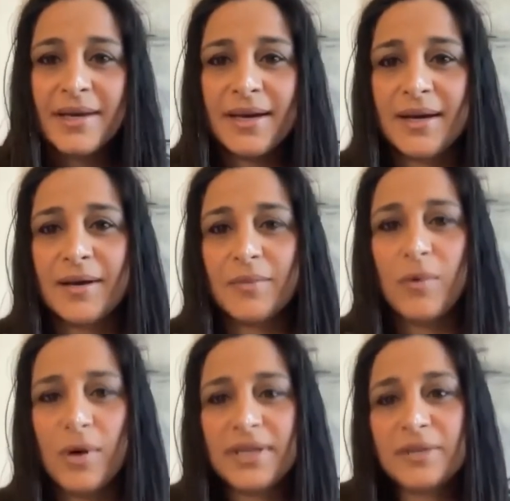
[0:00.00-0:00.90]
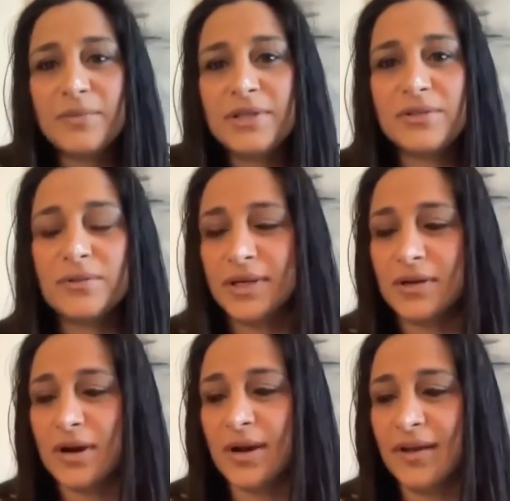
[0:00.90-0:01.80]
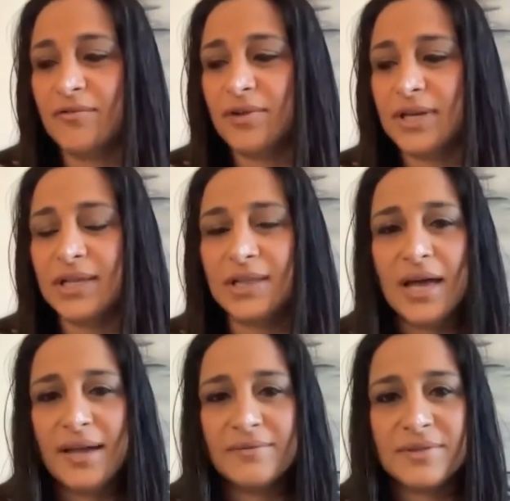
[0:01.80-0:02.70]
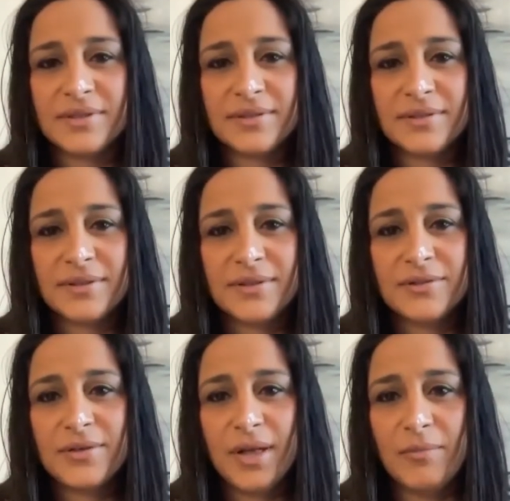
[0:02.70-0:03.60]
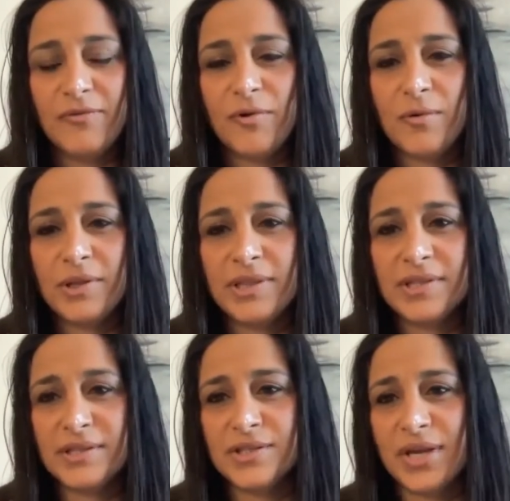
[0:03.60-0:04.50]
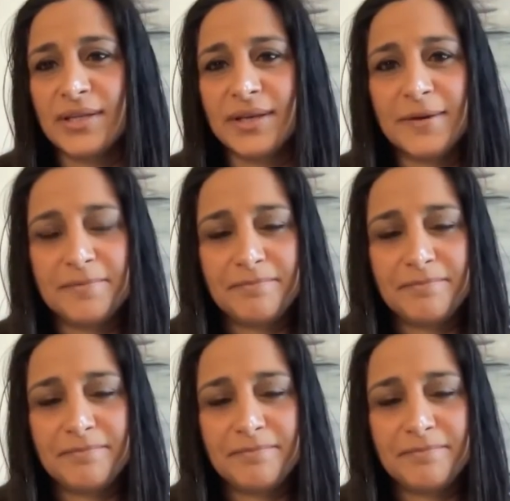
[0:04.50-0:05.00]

What can we do in our everyday lives to help forward this agenda?